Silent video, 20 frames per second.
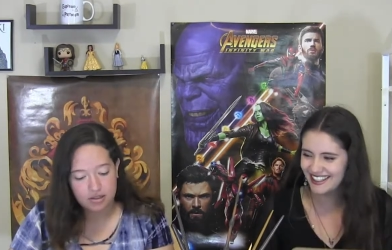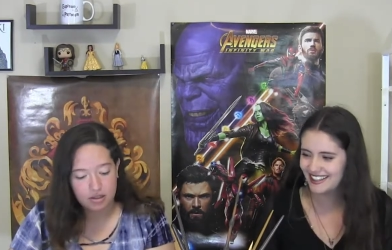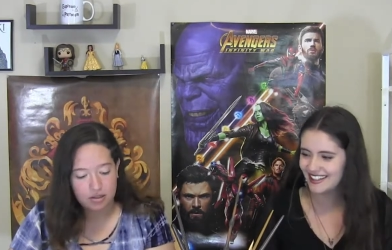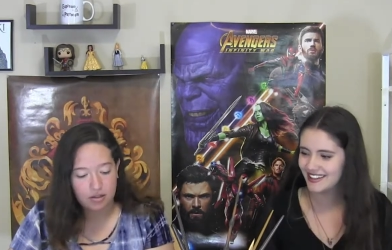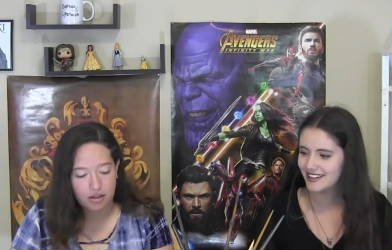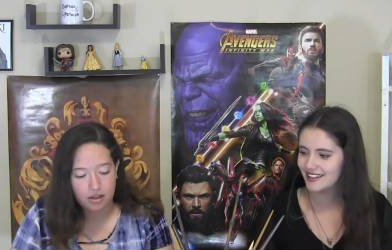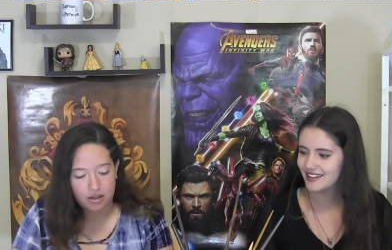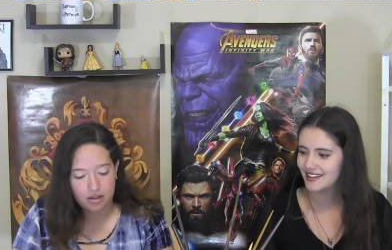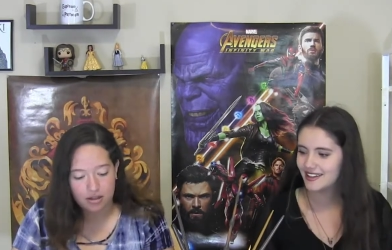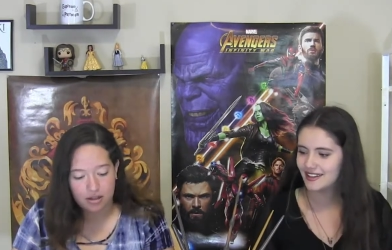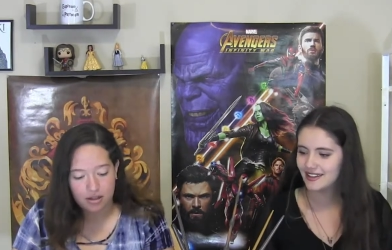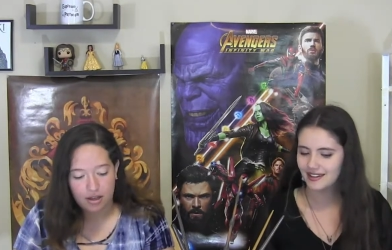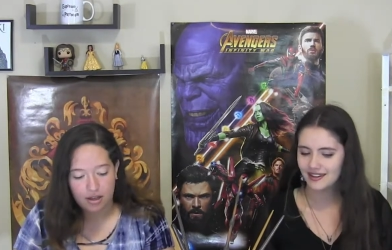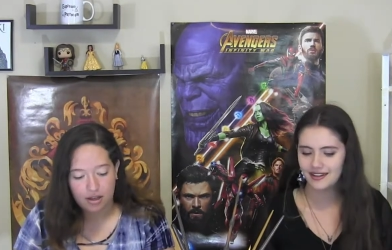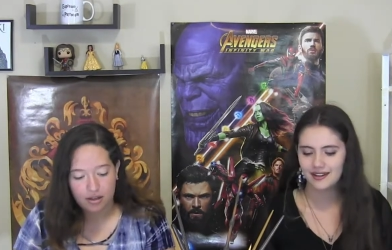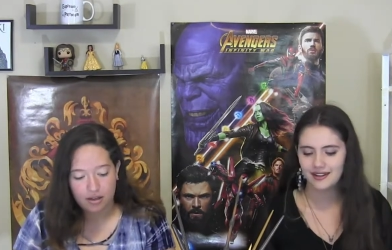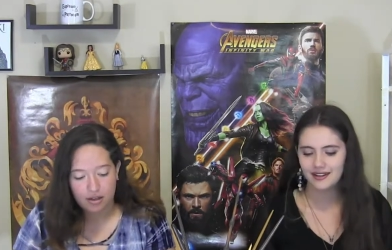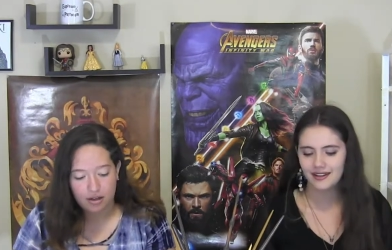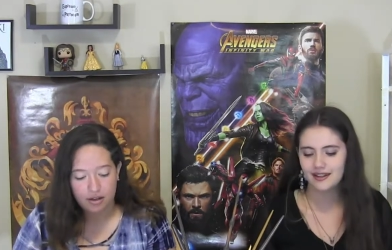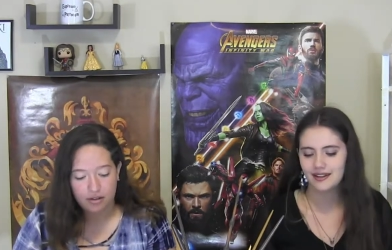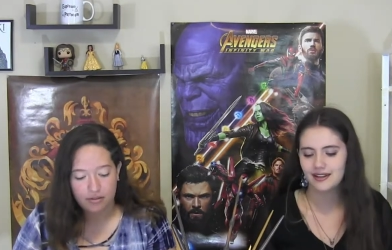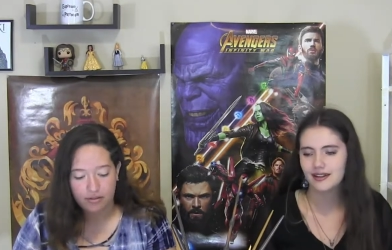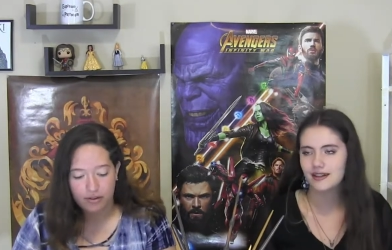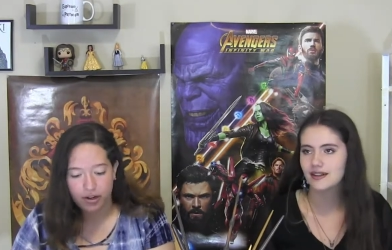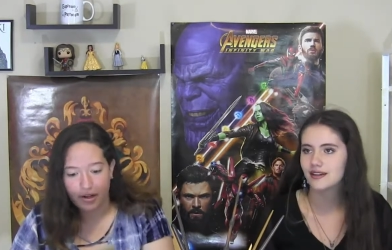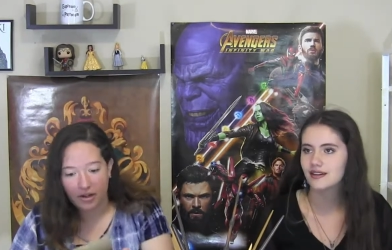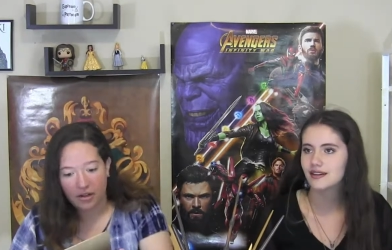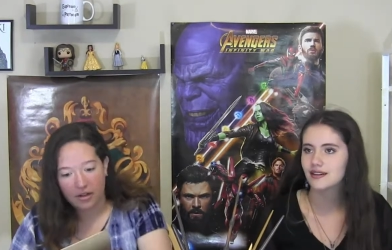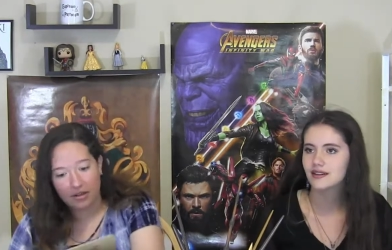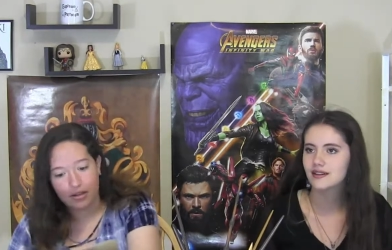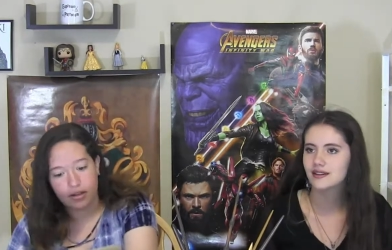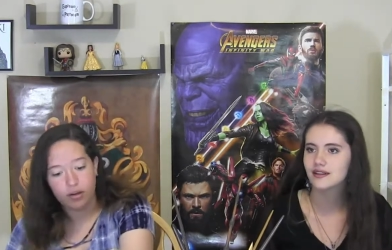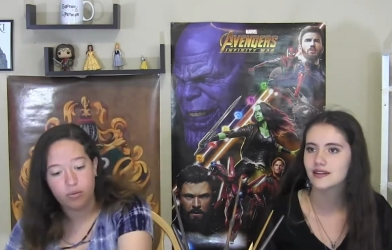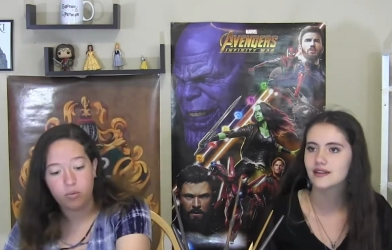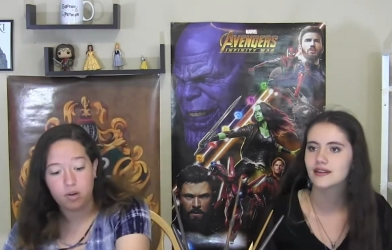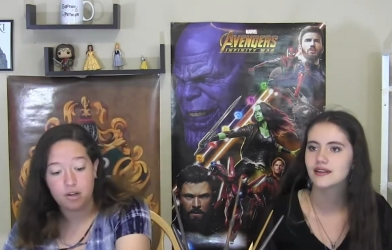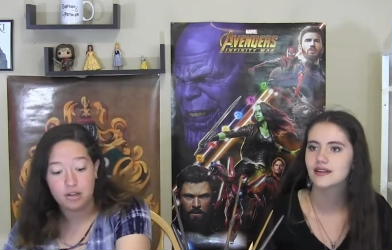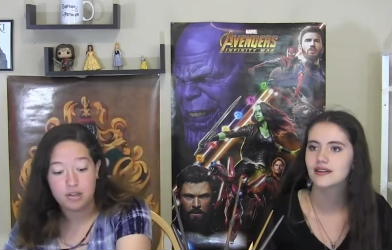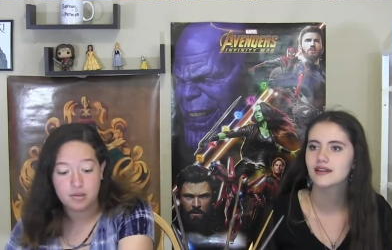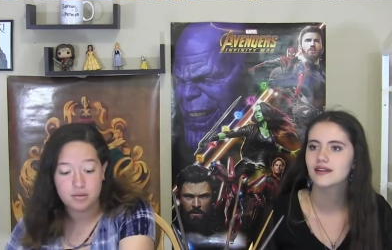Speaker 1: Sherlock. And then he got fired. And then he
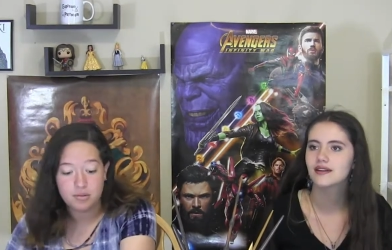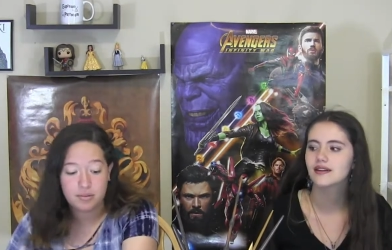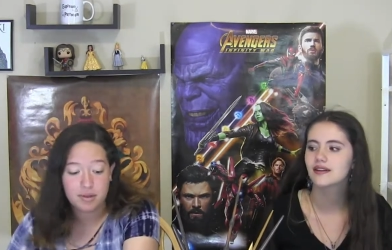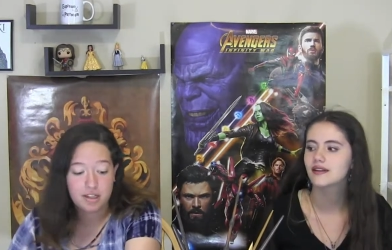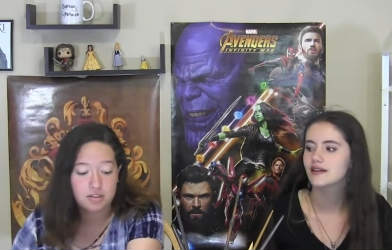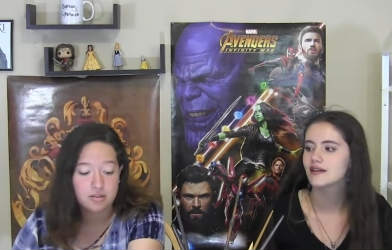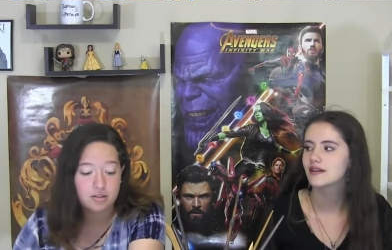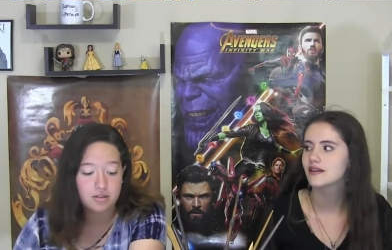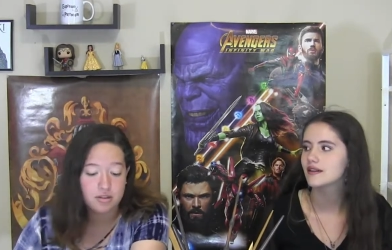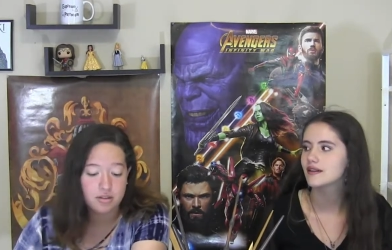wanted to make sure.